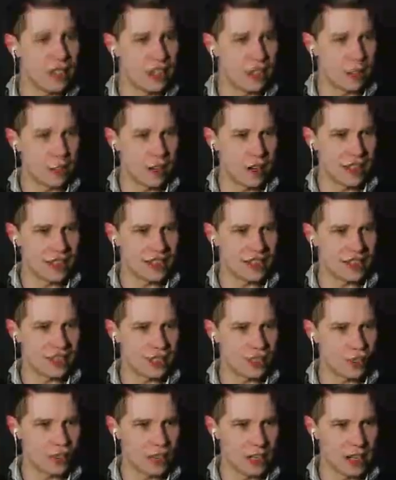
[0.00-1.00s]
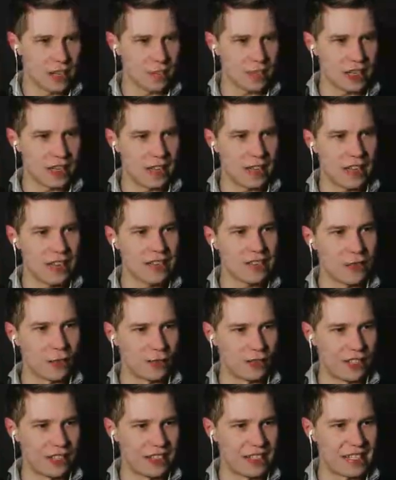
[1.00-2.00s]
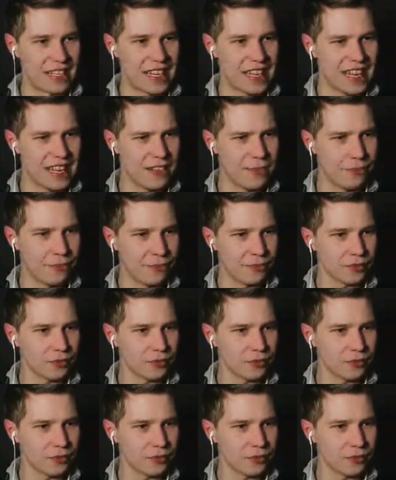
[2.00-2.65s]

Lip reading: in the fantastic streams as often as you can.